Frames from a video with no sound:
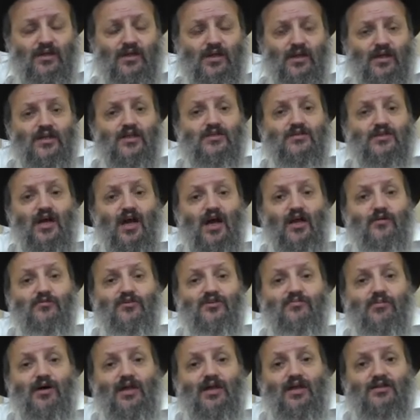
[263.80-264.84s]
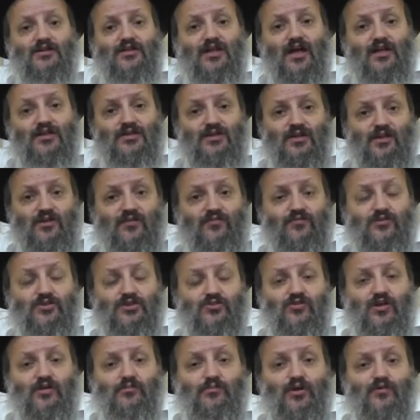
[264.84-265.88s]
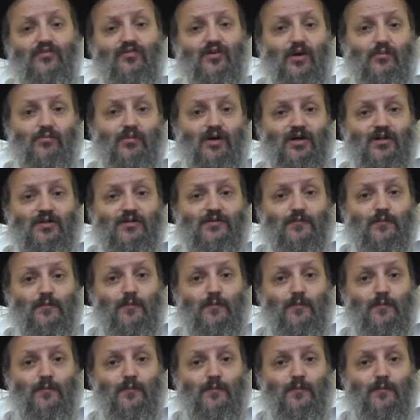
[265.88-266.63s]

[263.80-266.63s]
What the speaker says: at the time of the Balatanya, the first Rebbe of Chabad,